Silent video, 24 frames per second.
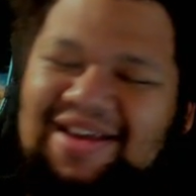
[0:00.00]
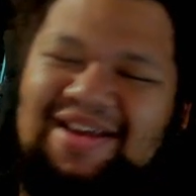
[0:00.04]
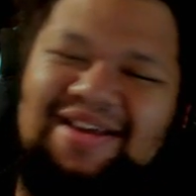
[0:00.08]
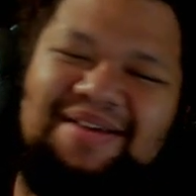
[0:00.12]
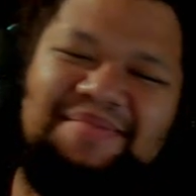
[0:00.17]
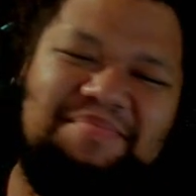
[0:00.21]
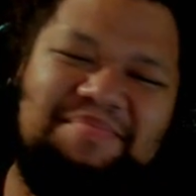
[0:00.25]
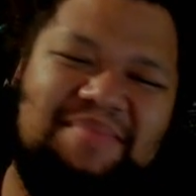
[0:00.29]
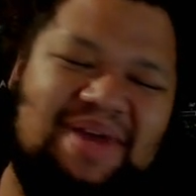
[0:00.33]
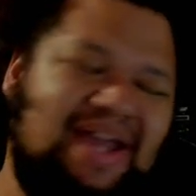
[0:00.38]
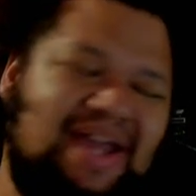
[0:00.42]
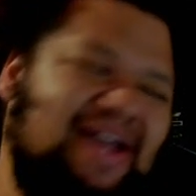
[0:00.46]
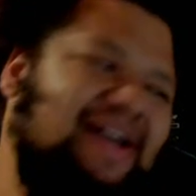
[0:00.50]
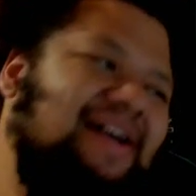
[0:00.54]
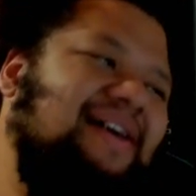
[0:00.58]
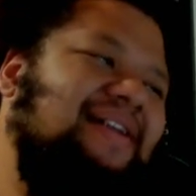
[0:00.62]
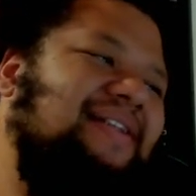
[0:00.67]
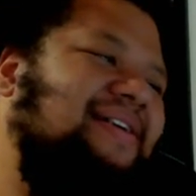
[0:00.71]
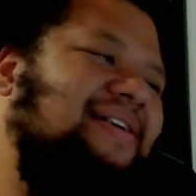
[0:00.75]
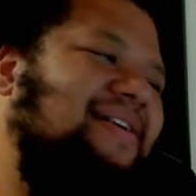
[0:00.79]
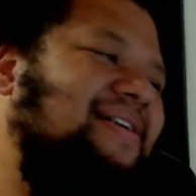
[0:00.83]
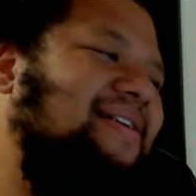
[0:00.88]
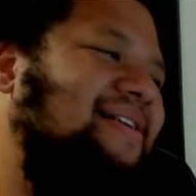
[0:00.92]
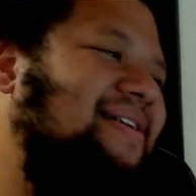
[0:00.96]
man.
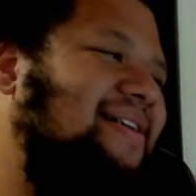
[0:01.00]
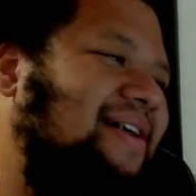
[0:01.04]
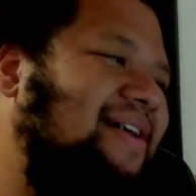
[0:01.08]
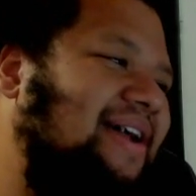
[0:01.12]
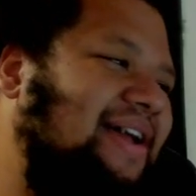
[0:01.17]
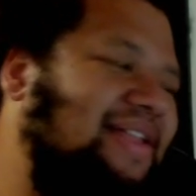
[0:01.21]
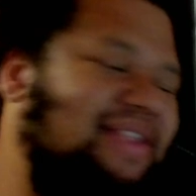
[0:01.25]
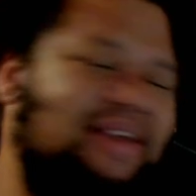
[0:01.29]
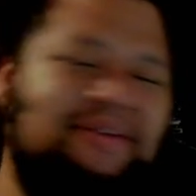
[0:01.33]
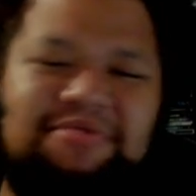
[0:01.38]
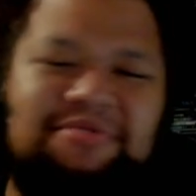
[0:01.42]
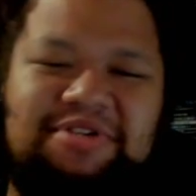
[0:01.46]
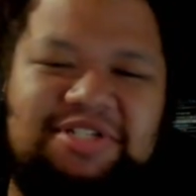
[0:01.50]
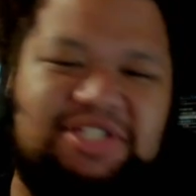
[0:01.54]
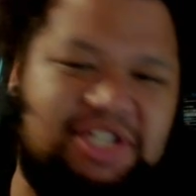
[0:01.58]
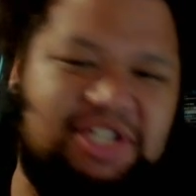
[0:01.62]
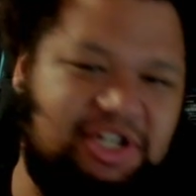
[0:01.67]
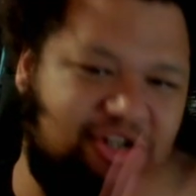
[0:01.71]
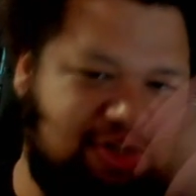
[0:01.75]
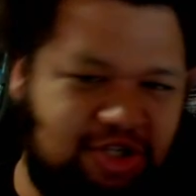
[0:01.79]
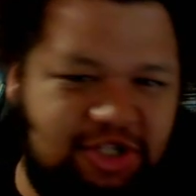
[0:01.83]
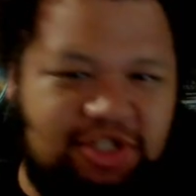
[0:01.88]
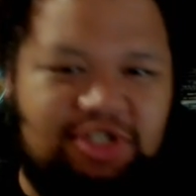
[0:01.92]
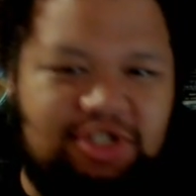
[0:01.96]
And there was the
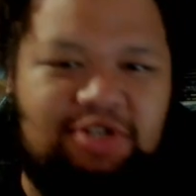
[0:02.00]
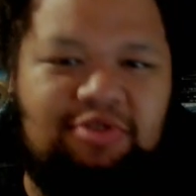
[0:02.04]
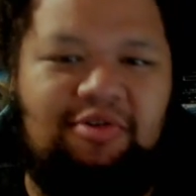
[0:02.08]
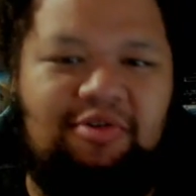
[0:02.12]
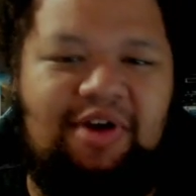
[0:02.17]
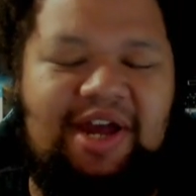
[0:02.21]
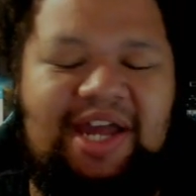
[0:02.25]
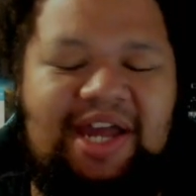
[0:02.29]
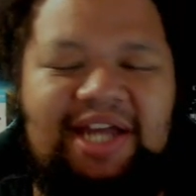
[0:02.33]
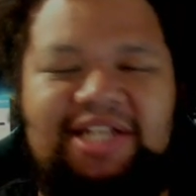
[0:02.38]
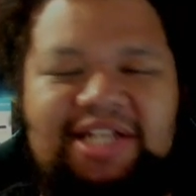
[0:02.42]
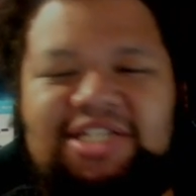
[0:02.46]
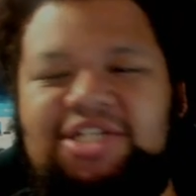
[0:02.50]
cruiserweights